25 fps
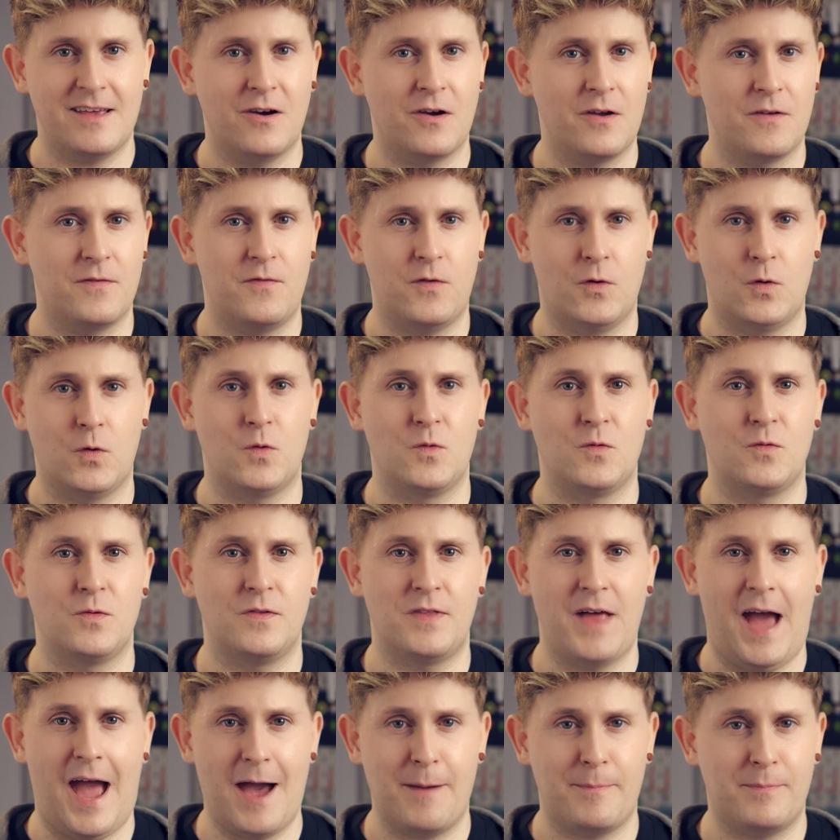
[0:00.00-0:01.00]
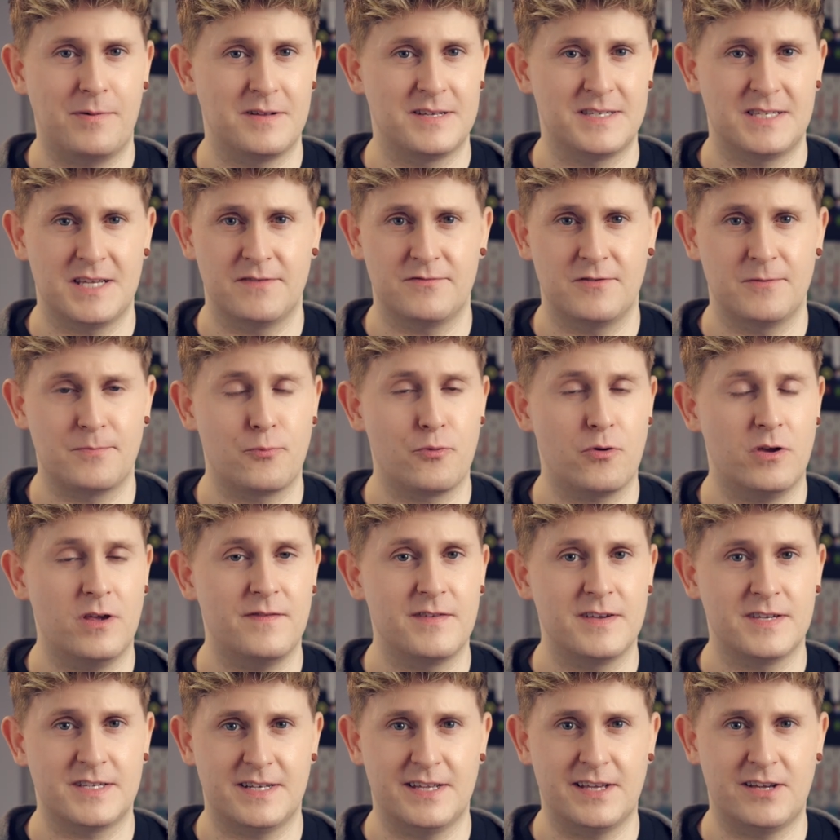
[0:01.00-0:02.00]
iPhone that Apple has ever
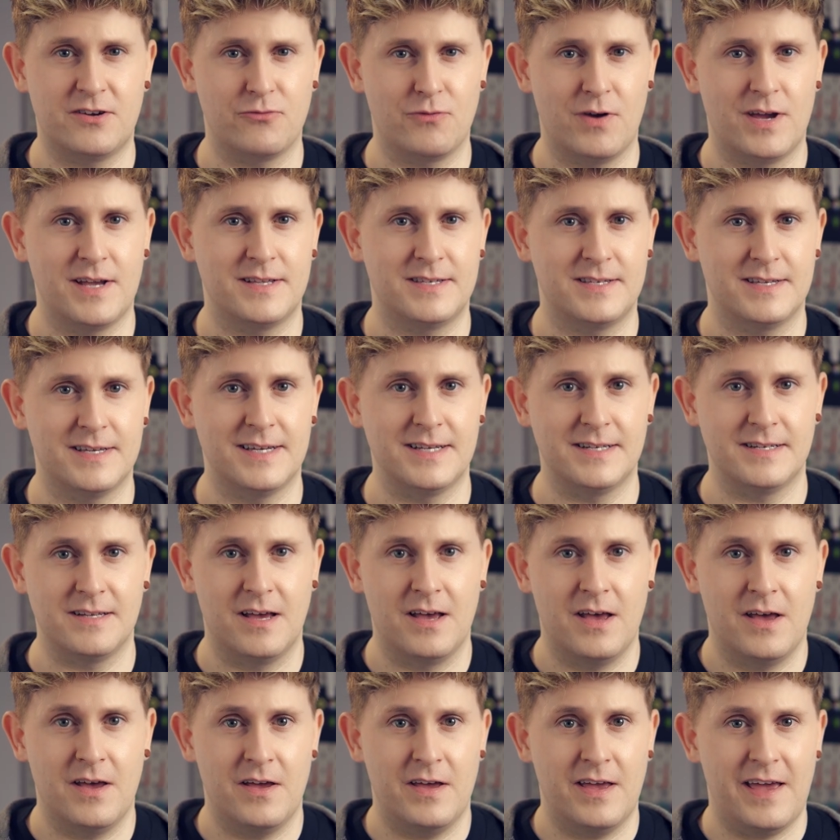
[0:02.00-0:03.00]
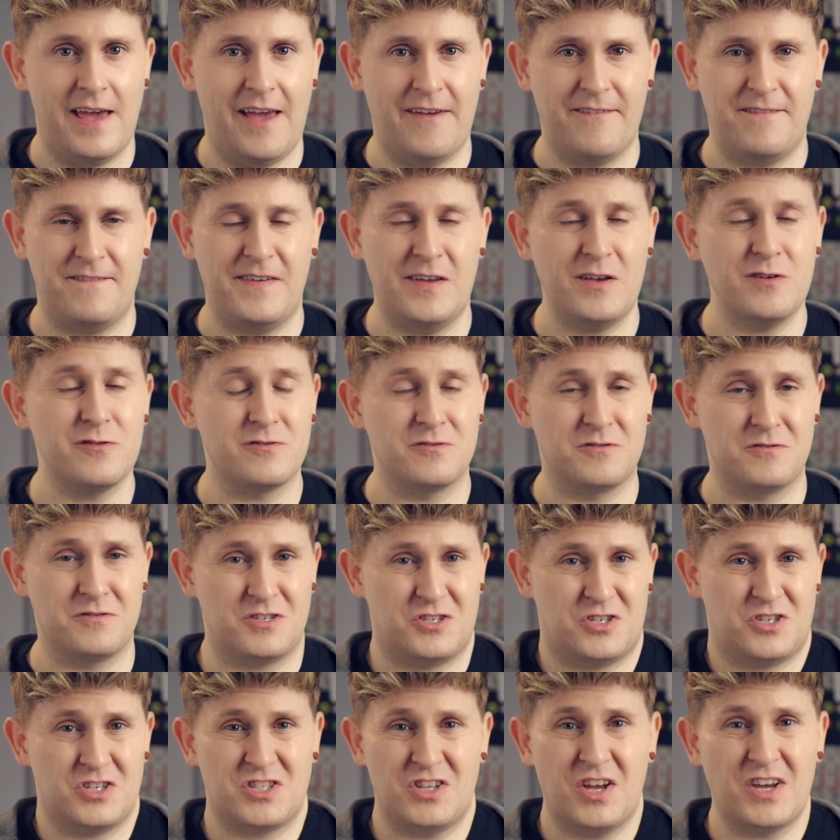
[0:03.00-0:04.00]
previously created. It
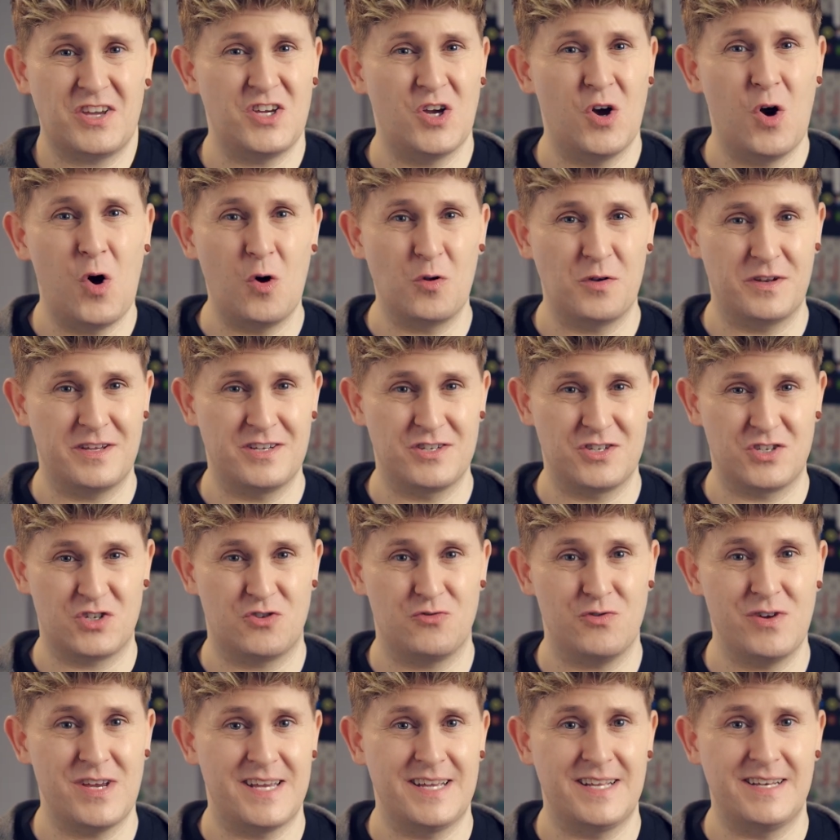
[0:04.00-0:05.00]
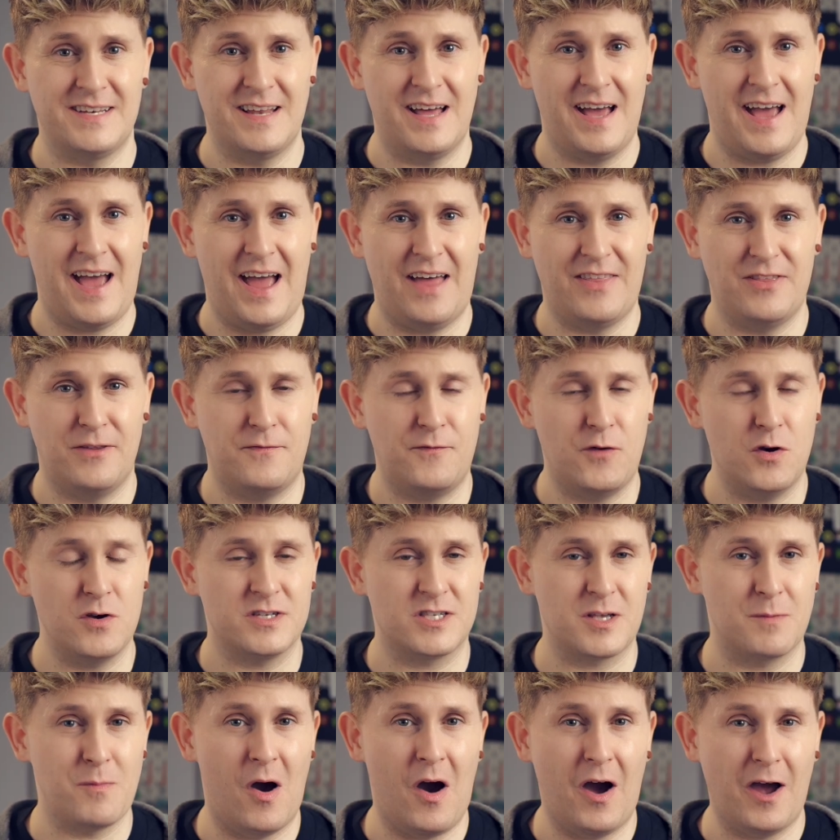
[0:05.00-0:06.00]
feels just like you're holding a screen. And the
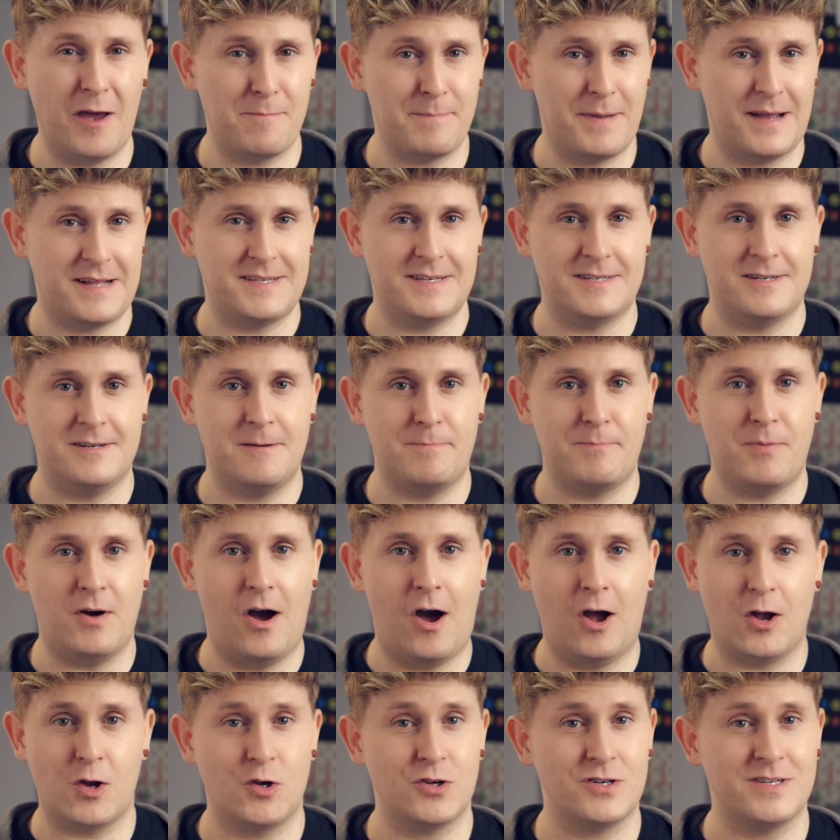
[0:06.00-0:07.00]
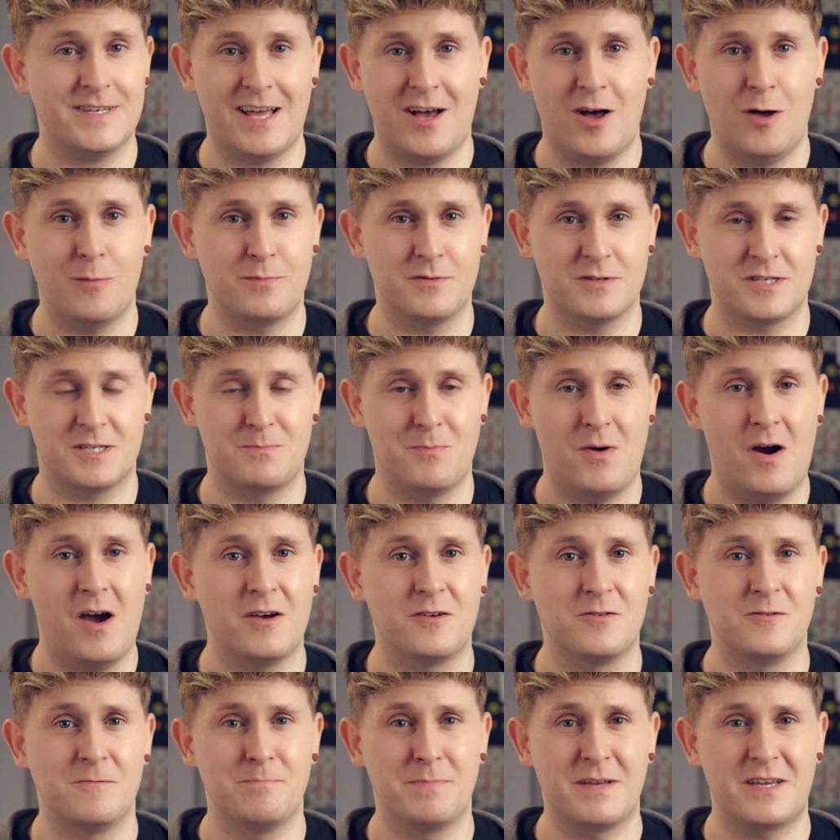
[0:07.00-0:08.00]
first time I picked it up, I couldn't help but
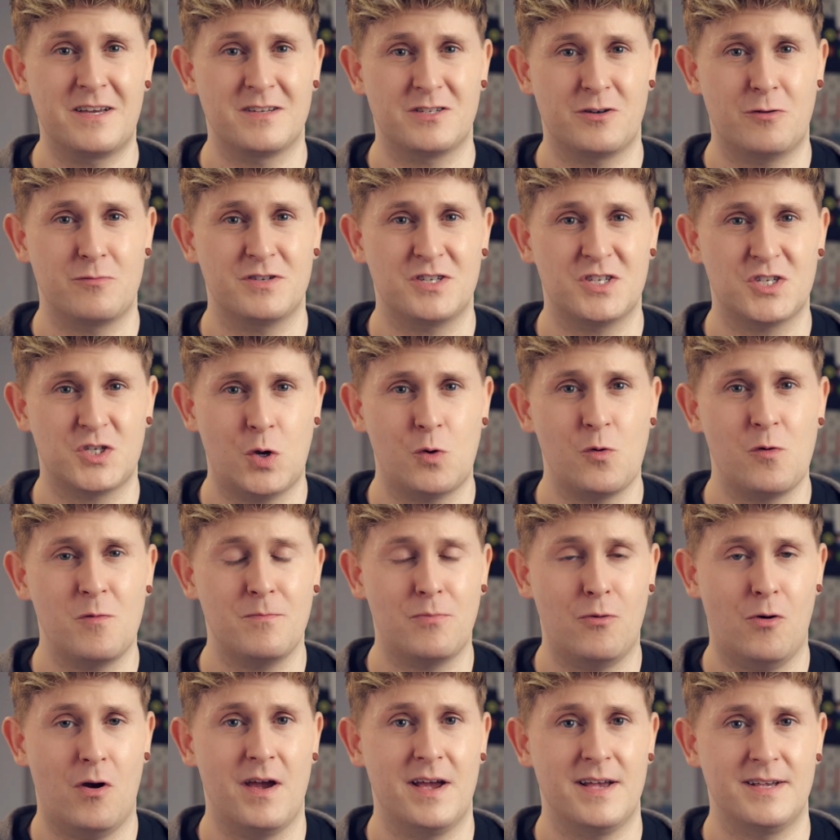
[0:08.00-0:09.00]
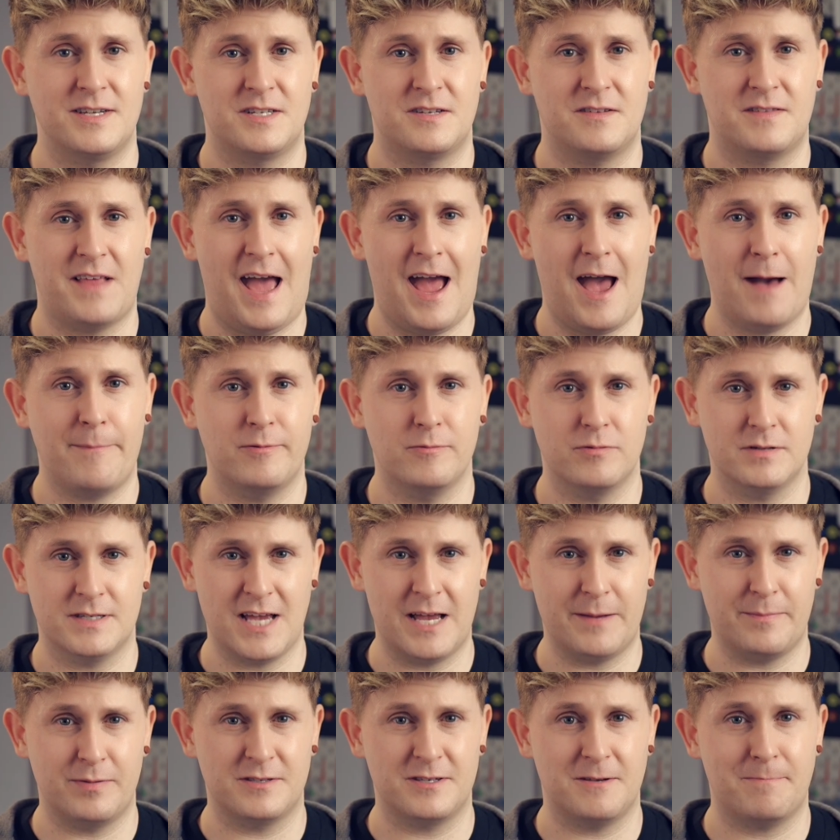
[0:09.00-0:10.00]
smile because I was so impressed that Apple was
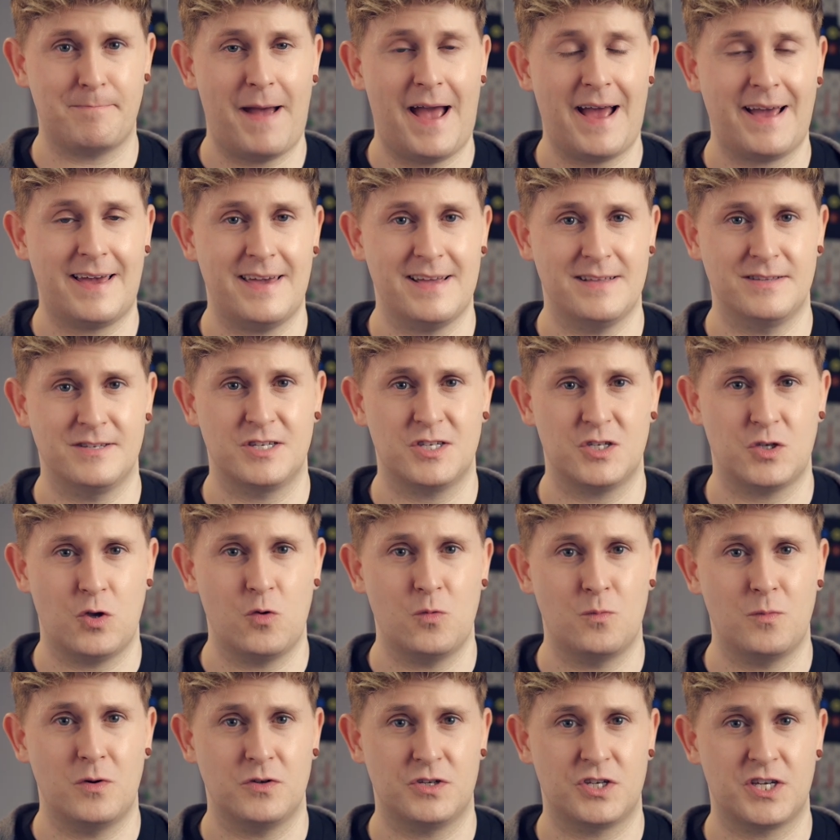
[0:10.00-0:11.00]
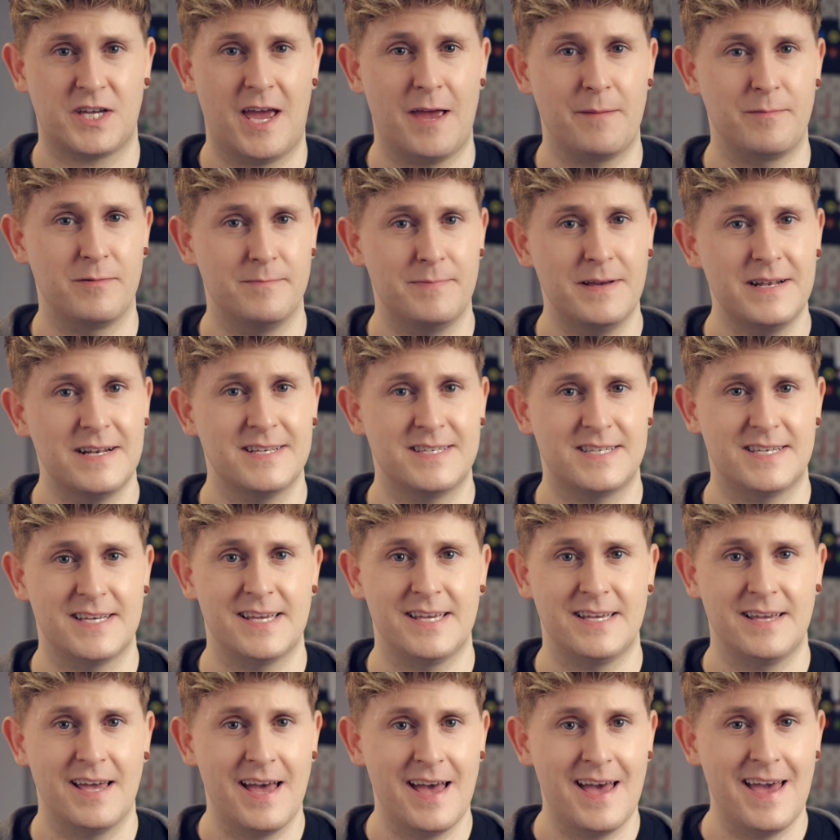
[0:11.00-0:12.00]
able to pack in so much
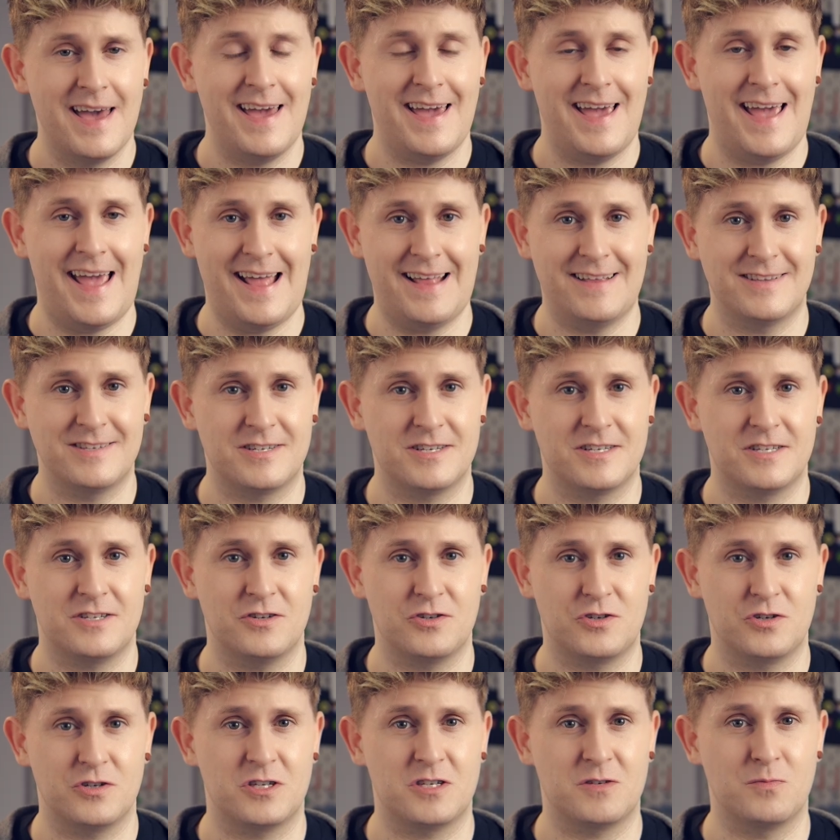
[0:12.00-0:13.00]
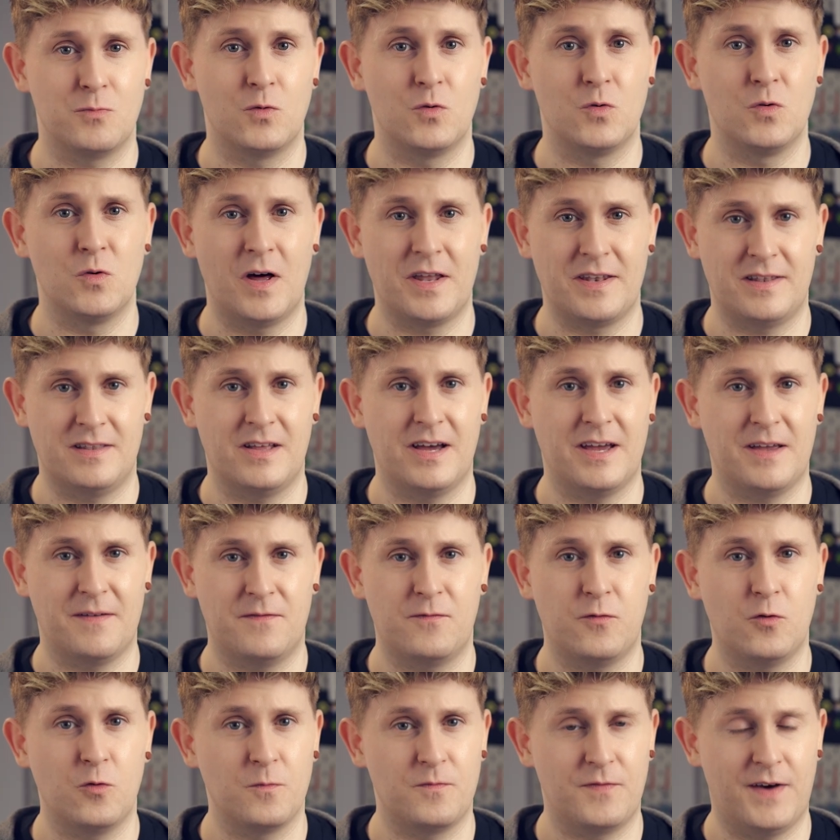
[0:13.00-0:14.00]
capability into such a small and light
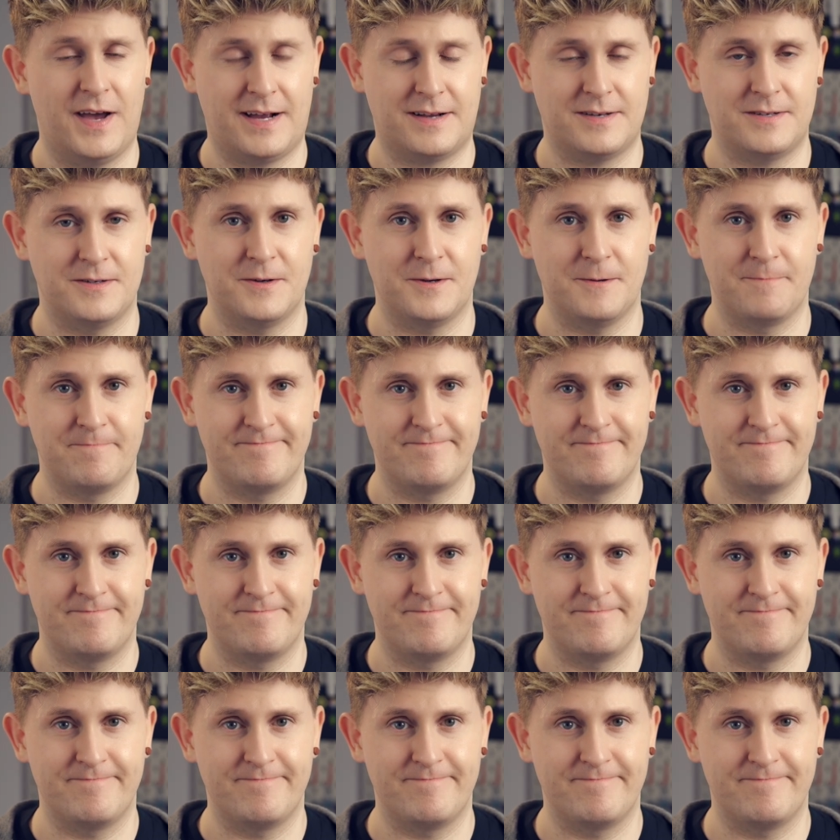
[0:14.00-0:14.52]
form factor.